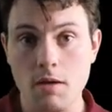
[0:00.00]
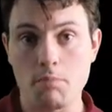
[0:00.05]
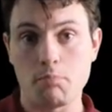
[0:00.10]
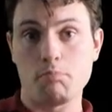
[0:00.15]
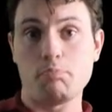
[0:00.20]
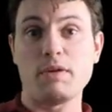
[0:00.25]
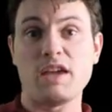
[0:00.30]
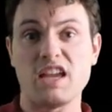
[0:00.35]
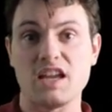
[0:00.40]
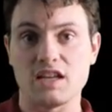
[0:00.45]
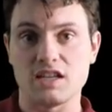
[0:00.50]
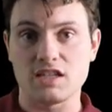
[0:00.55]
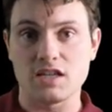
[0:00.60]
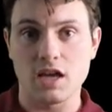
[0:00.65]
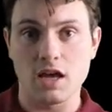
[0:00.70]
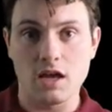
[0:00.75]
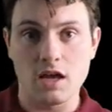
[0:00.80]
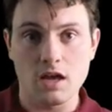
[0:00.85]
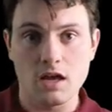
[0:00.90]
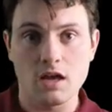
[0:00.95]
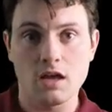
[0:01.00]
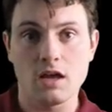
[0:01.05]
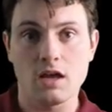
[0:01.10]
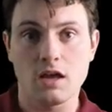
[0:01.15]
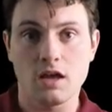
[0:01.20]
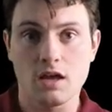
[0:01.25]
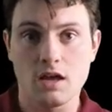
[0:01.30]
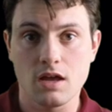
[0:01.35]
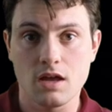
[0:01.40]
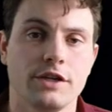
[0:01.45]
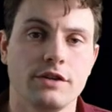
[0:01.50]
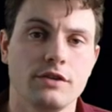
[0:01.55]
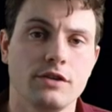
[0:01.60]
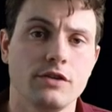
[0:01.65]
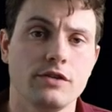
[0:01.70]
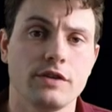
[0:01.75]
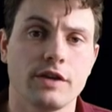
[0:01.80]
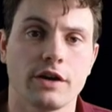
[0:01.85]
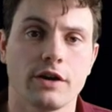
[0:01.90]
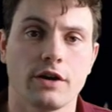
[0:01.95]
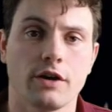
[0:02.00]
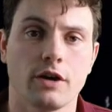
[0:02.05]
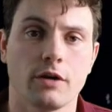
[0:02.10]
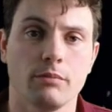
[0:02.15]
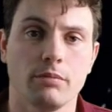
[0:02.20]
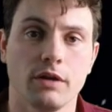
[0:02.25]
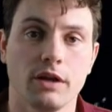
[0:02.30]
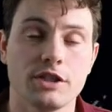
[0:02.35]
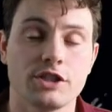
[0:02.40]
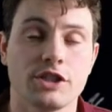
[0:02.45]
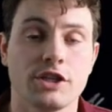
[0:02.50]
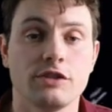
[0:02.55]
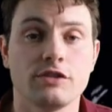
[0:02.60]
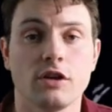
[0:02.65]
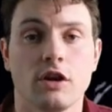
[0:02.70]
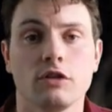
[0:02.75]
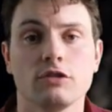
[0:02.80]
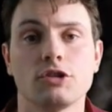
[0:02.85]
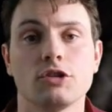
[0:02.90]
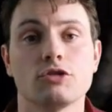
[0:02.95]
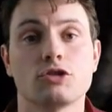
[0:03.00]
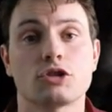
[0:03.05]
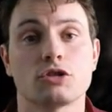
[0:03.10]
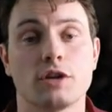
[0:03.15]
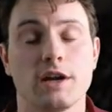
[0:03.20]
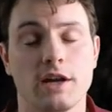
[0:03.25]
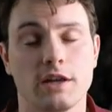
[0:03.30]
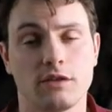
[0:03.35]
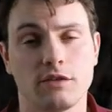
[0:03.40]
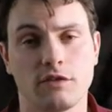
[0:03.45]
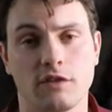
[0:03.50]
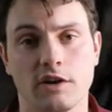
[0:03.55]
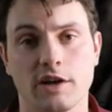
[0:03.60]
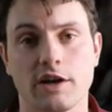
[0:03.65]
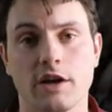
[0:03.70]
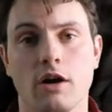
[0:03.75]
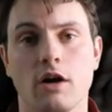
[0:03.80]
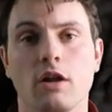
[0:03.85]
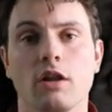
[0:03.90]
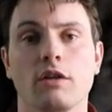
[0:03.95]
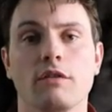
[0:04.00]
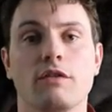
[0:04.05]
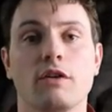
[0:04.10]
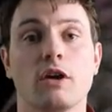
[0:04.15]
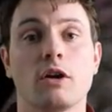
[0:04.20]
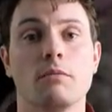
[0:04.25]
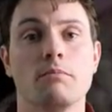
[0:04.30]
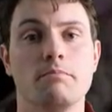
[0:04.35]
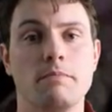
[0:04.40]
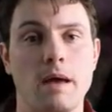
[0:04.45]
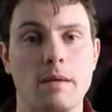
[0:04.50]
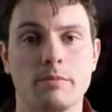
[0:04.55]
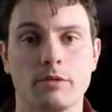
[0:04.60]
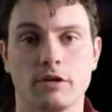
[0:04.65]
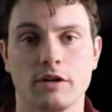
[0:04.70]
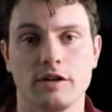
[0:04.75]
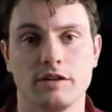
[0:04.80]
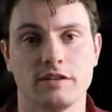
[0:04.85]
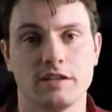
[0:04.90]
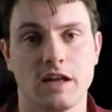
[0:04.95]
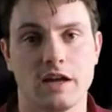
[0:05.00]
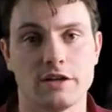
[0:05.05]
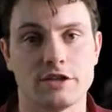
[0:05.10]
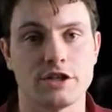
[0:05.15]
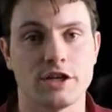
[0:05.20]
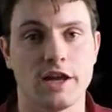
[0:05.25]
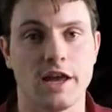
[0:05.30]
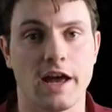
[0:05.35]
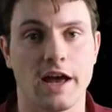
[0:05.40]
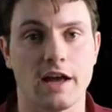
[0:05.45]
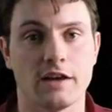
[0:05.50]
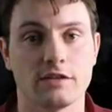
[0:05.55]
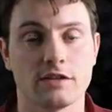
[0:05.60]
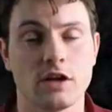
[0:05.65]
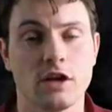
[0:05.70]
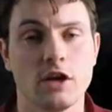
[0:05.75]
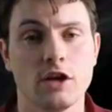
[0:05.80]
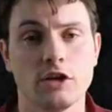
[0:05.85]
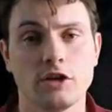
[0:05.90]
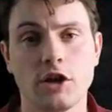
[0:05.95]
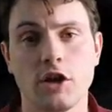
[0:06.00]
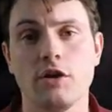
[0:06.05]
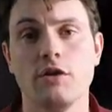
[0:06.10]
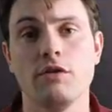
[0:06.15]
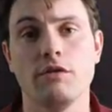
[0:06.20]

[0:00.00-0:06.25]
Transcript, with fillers: beat because she's using her blood, she's also transferring all of her memories that she has to